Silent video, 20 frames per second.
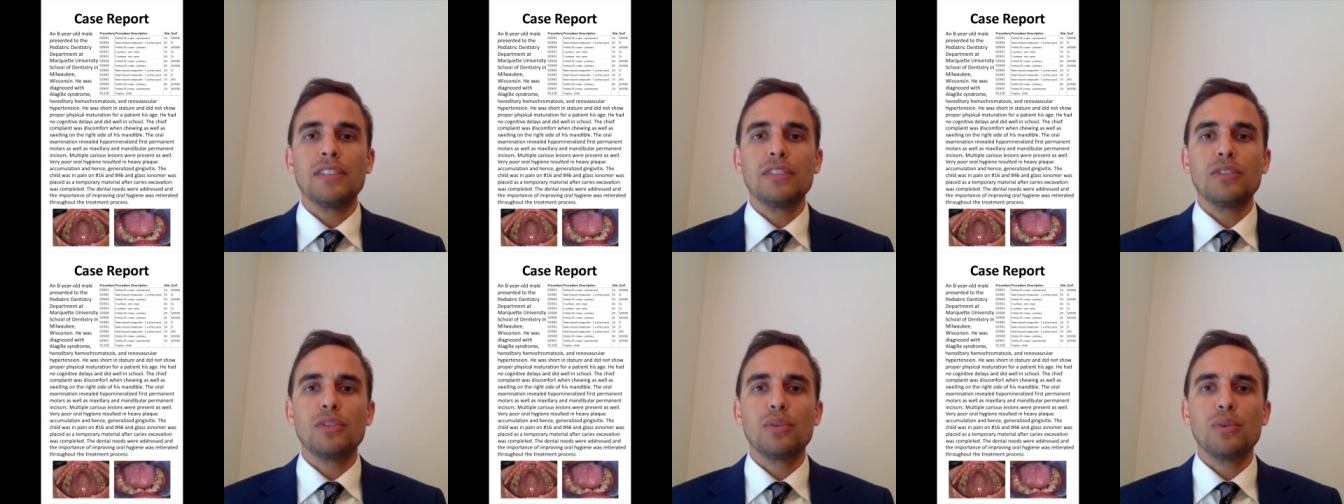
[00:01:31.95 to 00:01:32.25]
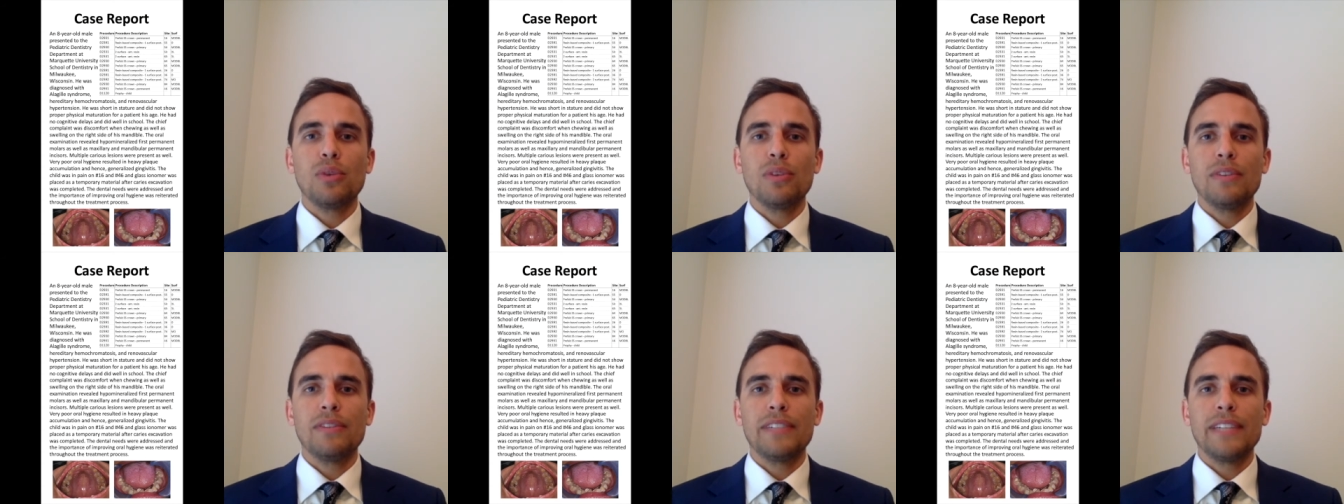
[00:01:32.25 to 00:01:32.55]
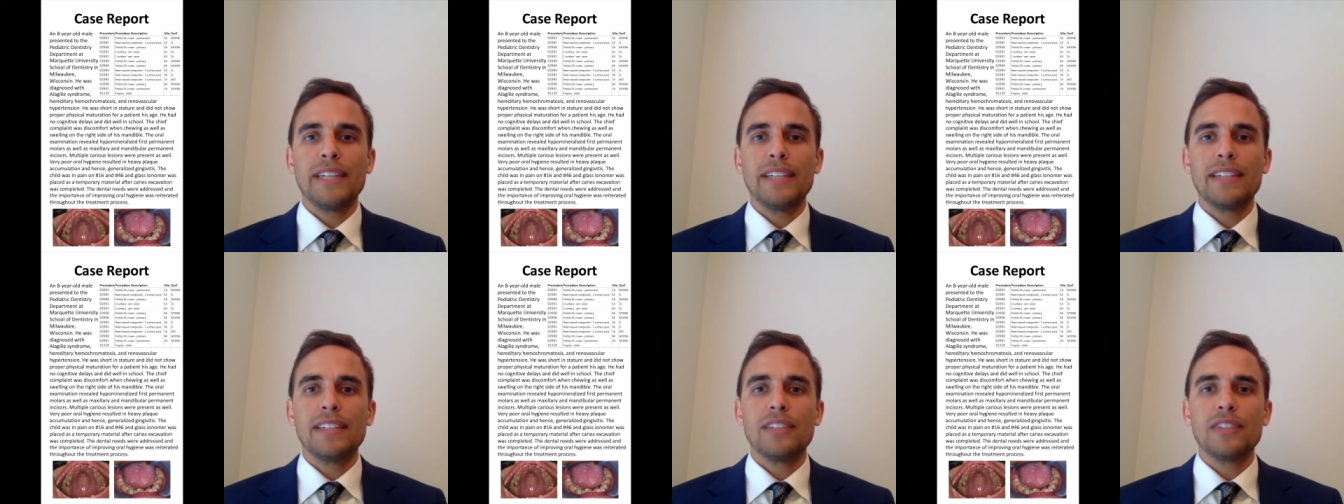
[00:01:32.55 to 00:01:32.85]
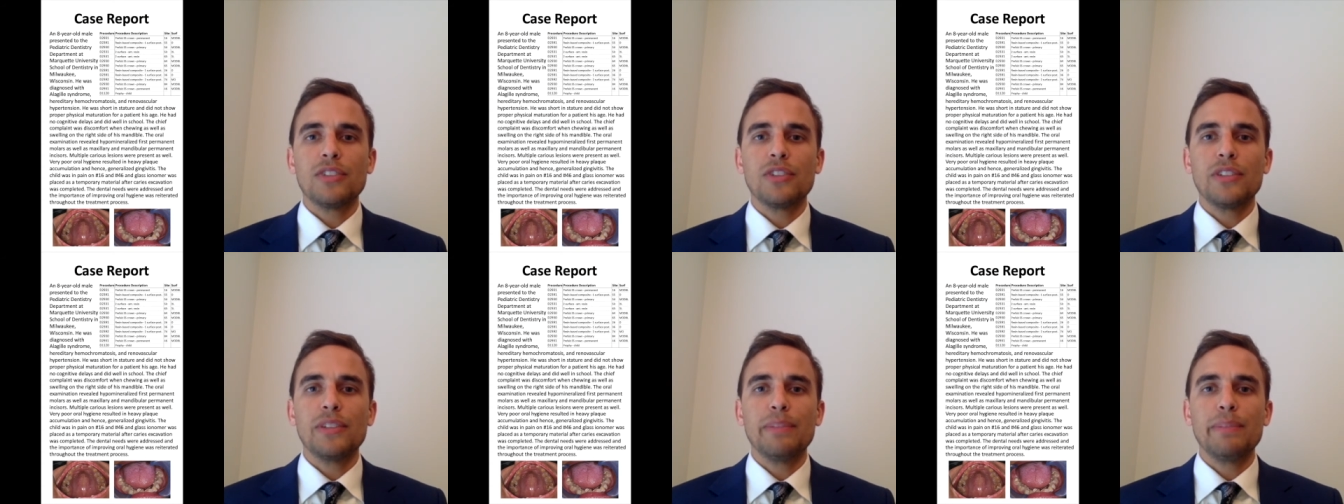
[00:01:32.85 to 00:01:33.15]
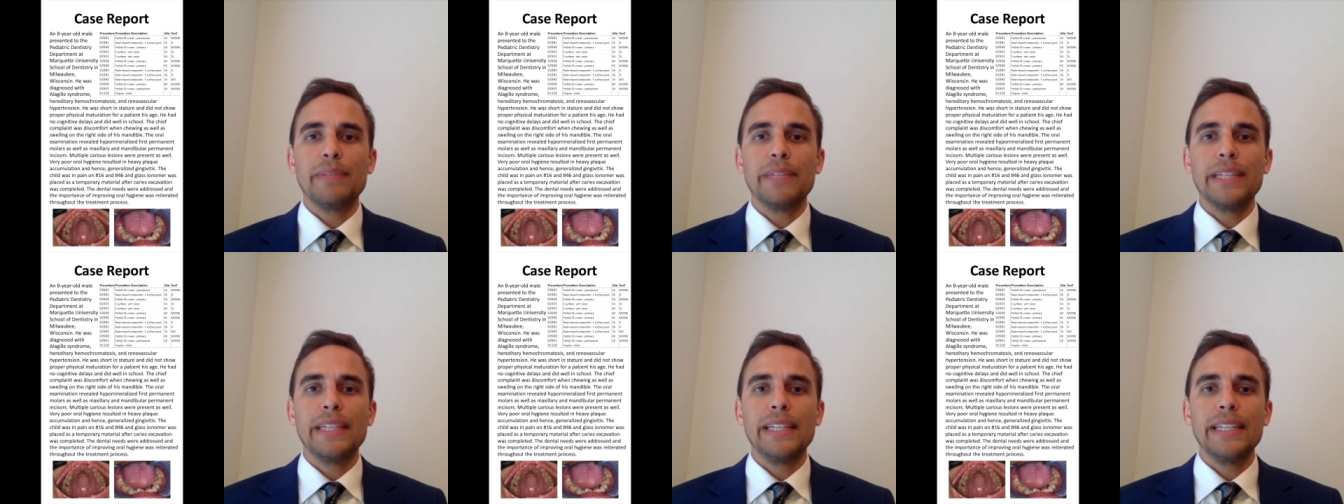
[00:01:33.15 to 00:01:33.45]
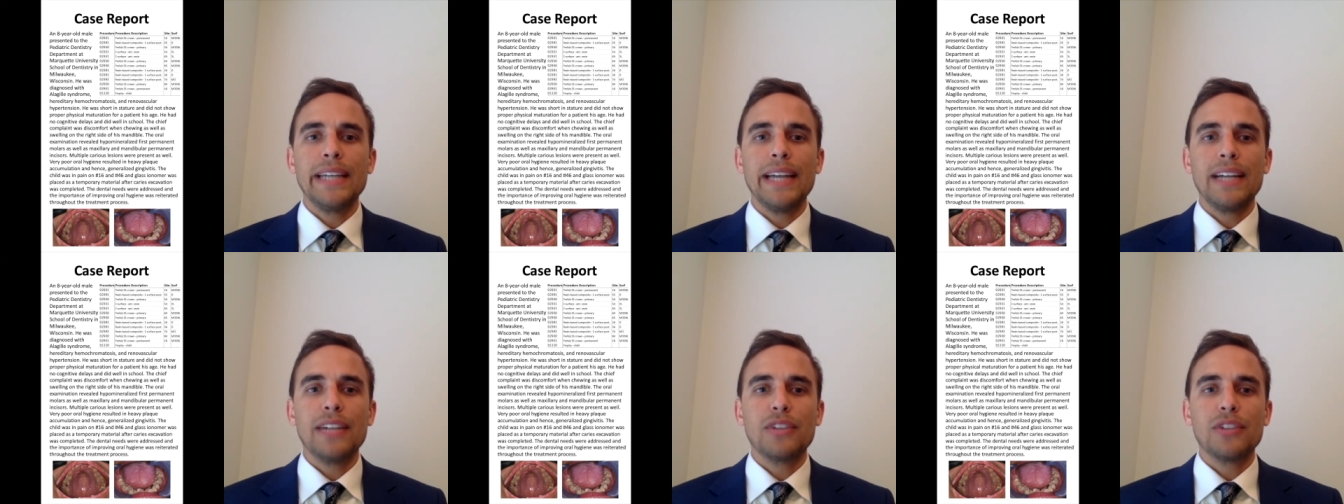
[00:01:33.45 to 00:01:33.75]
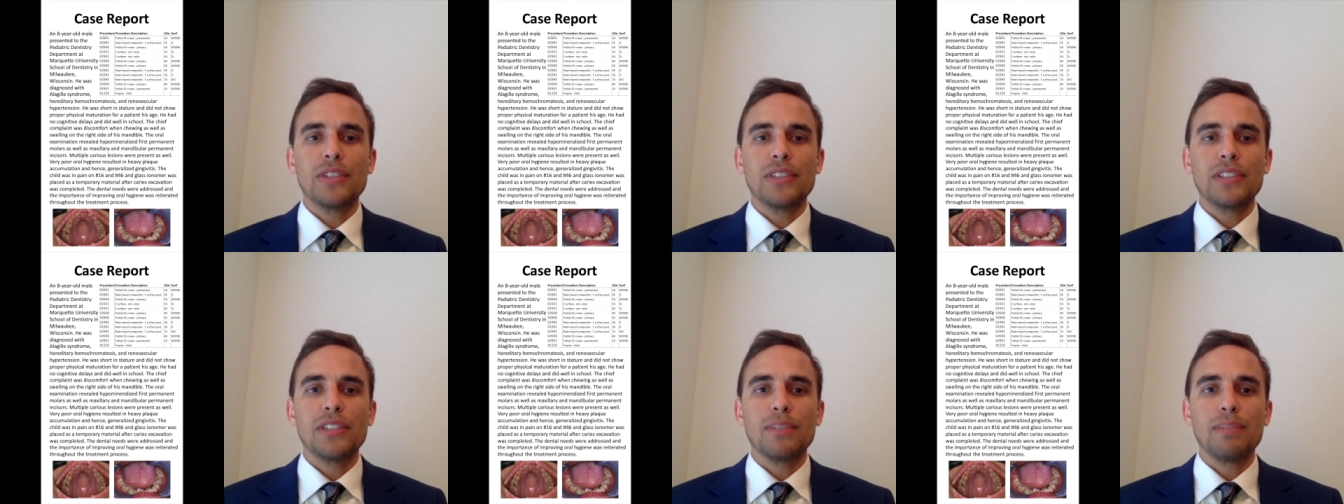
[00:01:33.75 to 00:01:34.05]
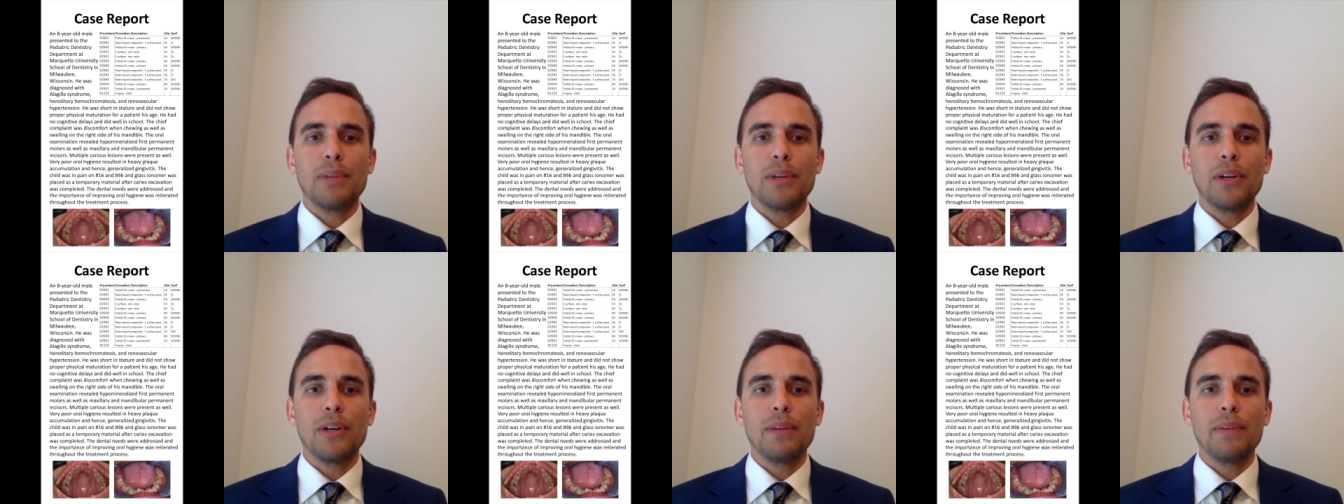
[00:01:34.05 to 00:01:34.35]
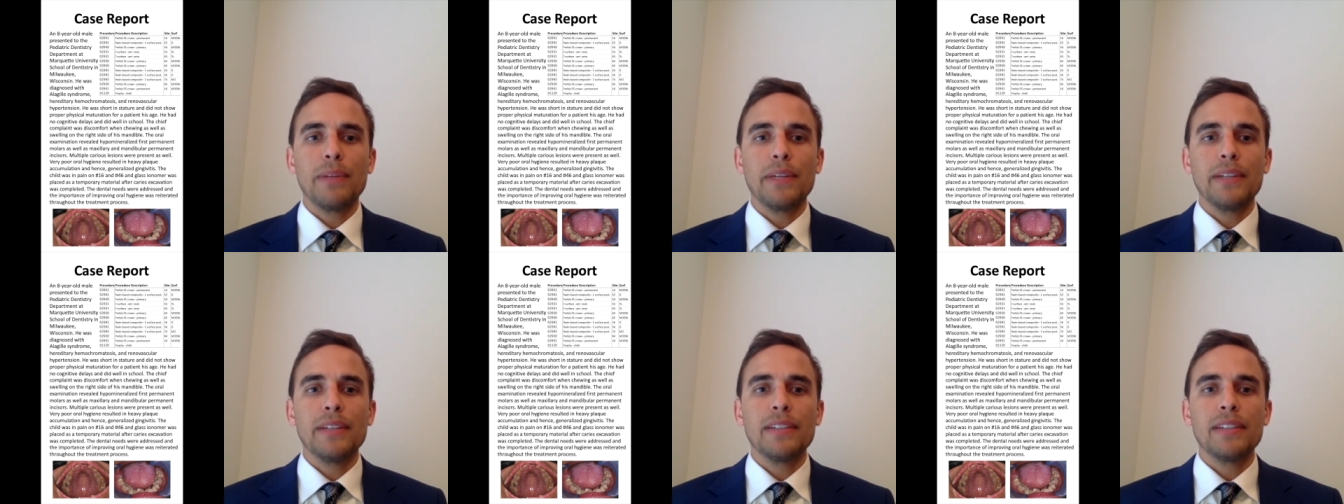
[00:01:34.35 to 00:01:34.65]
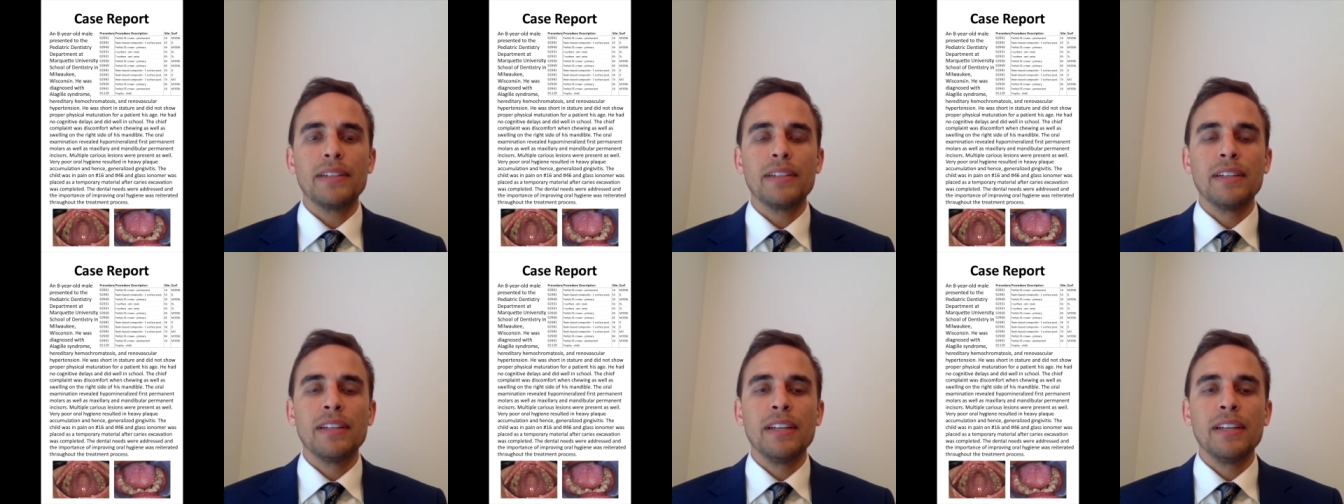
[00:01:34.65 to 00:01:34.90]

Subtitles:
School of Dentistry Pediatric Department.